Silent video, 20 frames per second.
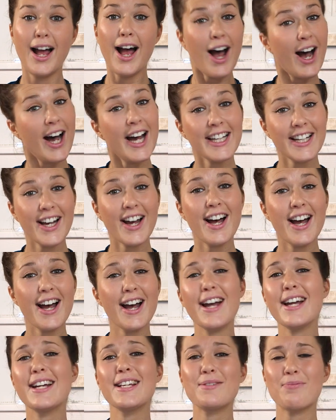
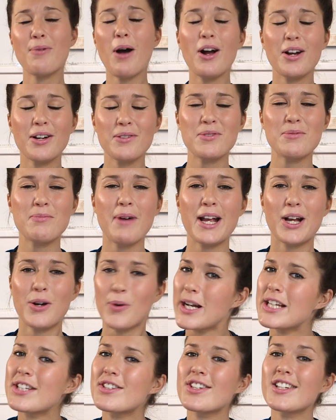Hi guys, welcome to my
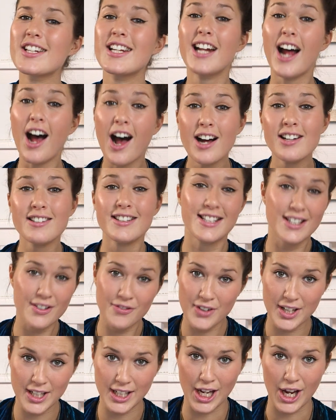question and answer
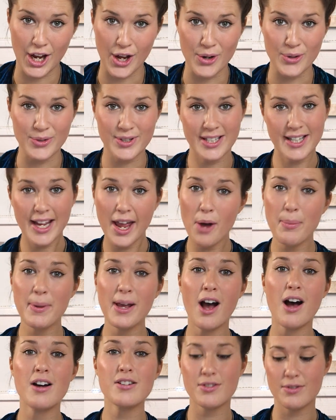video. Today I'll
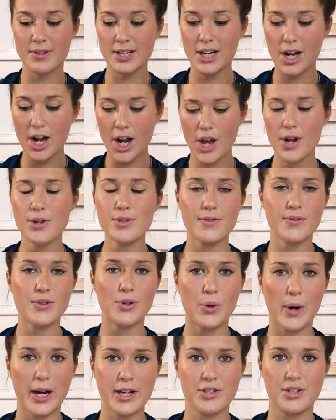be answering loads of
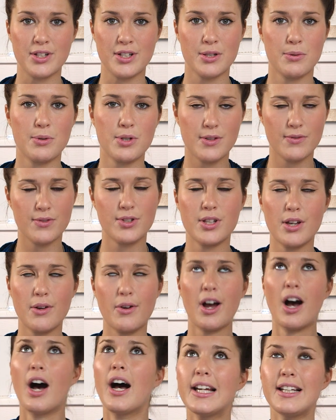your questions which you've so
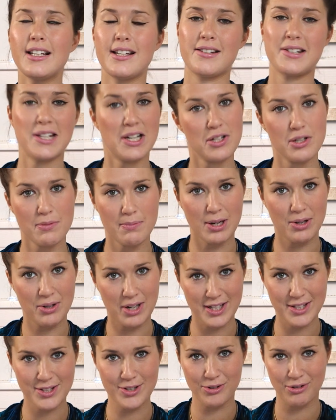kindly sent to me on
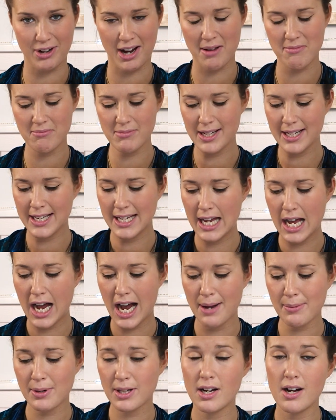Instagram.
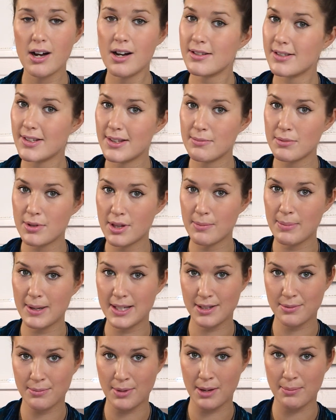I'm going to answer them to the
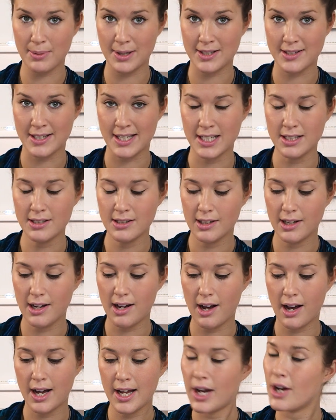best of my ability.
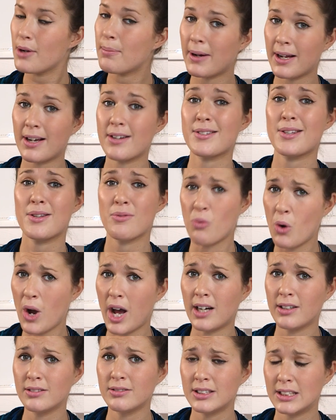I hope I answer them
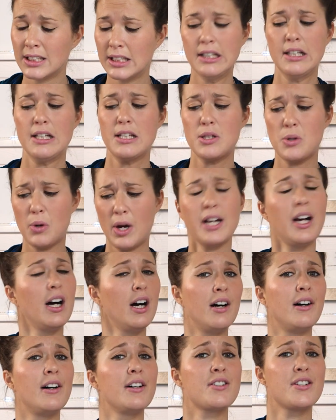well. It's quite
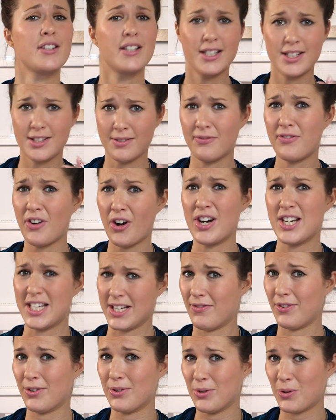hard. There's some very
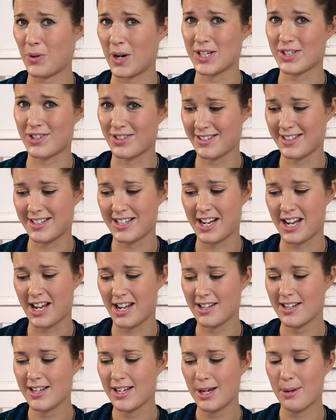difficult questions in
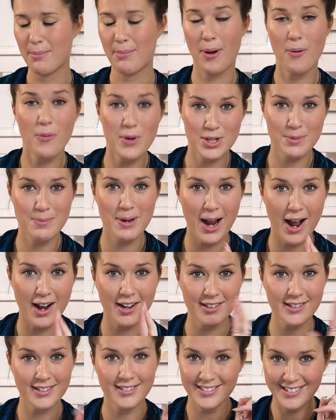here, but wish me
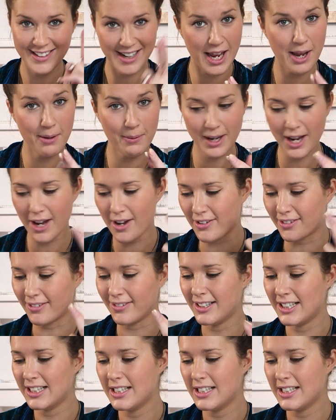luck. Here we go.